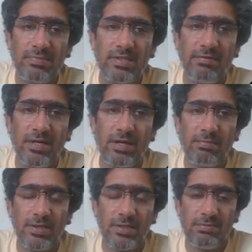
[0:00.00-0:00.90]
7
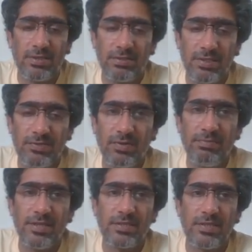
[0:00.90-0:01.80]
not possible so this would
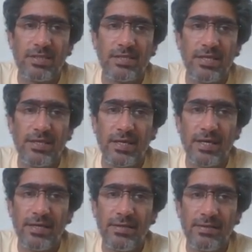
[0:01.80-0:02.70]
be a 6 8 9